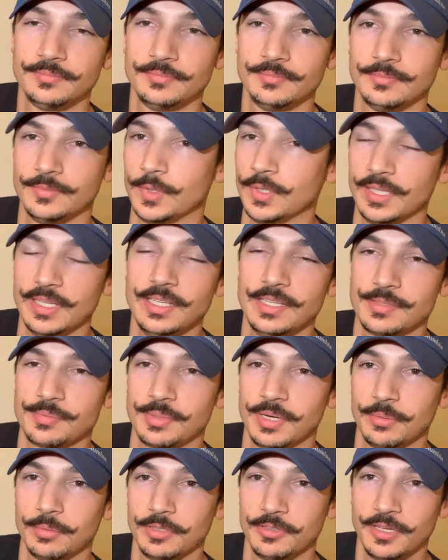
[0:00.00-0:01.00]
well, then it's
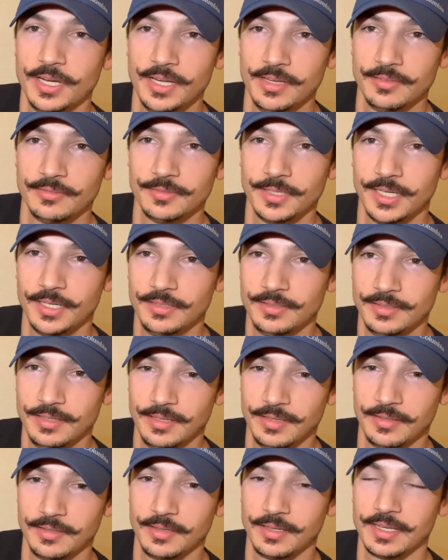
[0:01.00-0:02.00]
probably great, right?
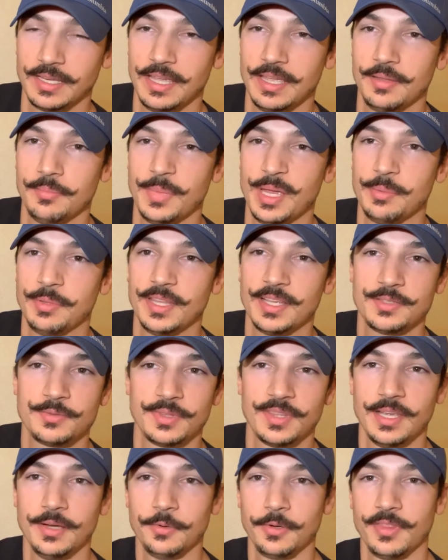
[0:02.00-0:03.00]
And again, maybe that's
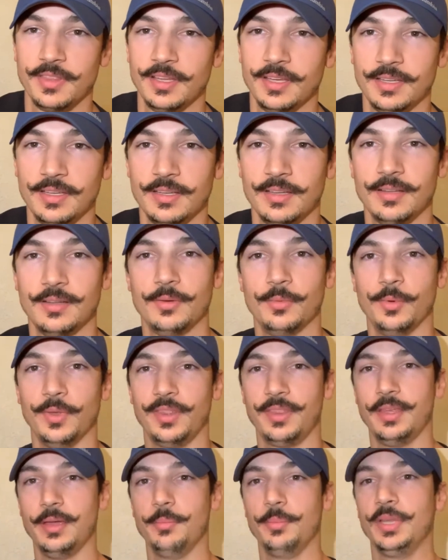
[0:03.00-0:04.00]
what they were thinking
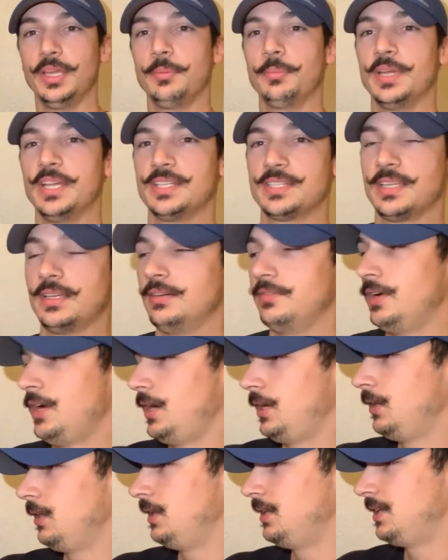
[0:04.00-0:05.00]
with them being based out of
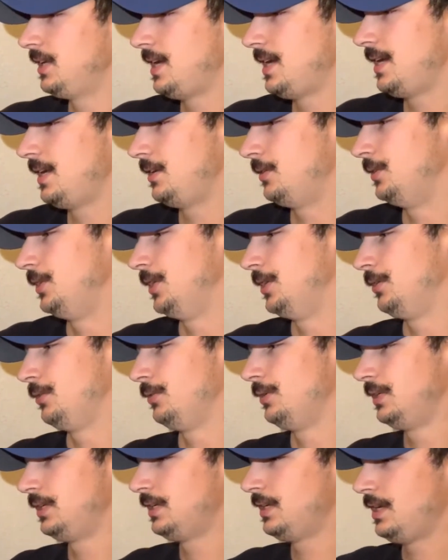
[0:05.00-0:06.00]
Ireland. I don't know.
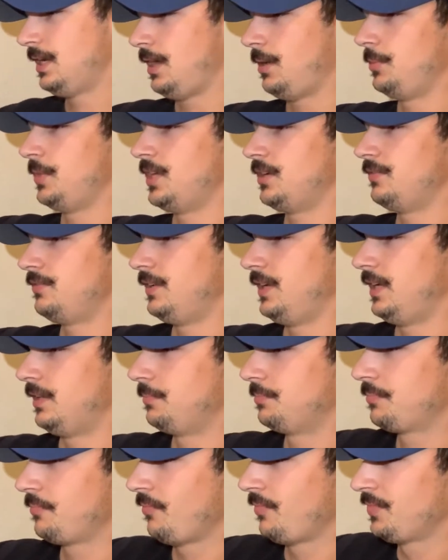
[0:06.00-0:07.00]
I'm not a fan.
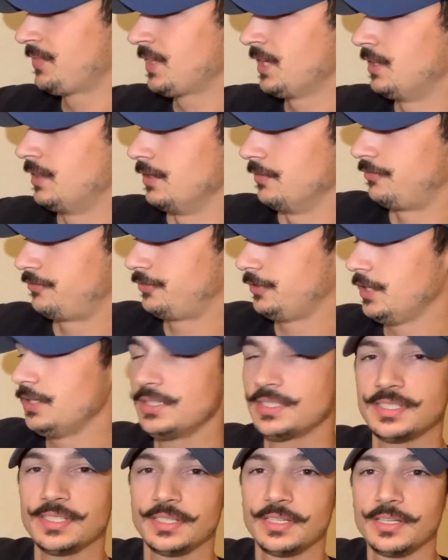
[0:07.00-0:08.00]
The
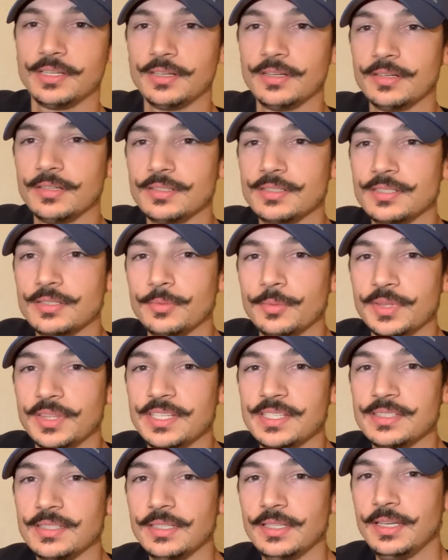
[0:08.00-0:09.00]
front secures with
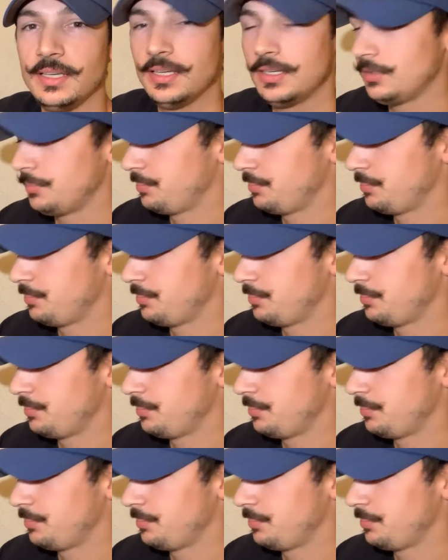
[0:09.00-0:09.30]
these little